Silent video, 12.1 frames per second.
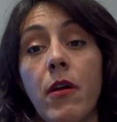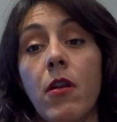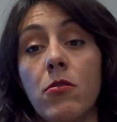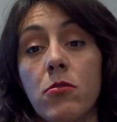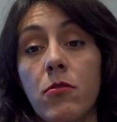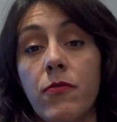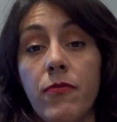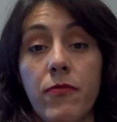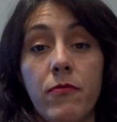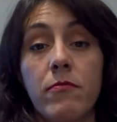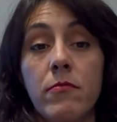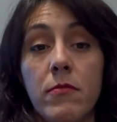are a lot
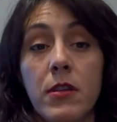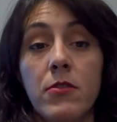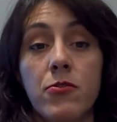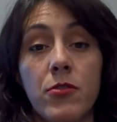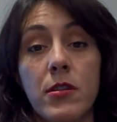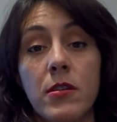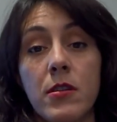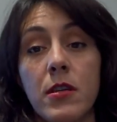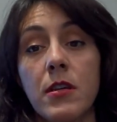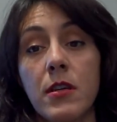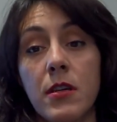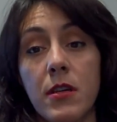of
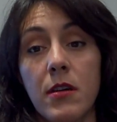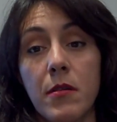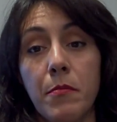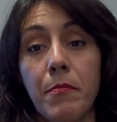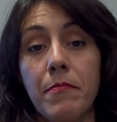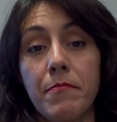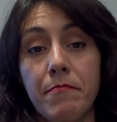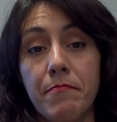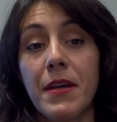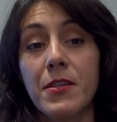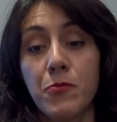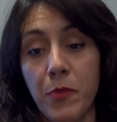interesting
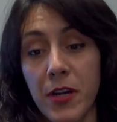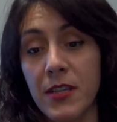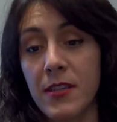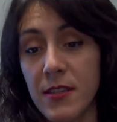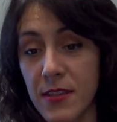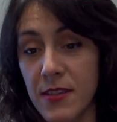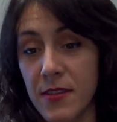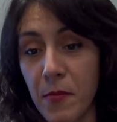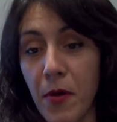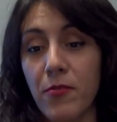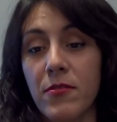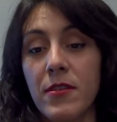best practices
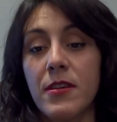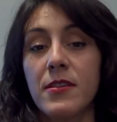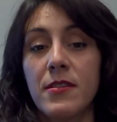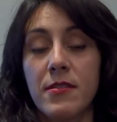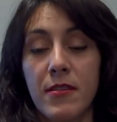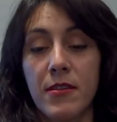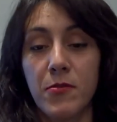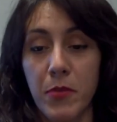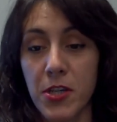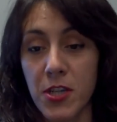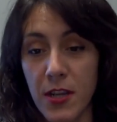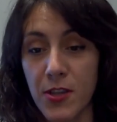about this,
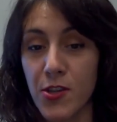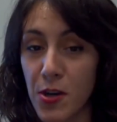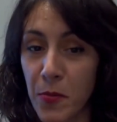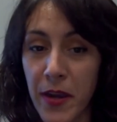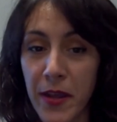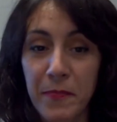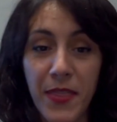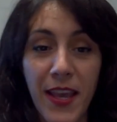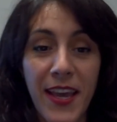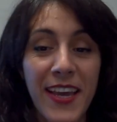especially in Germany.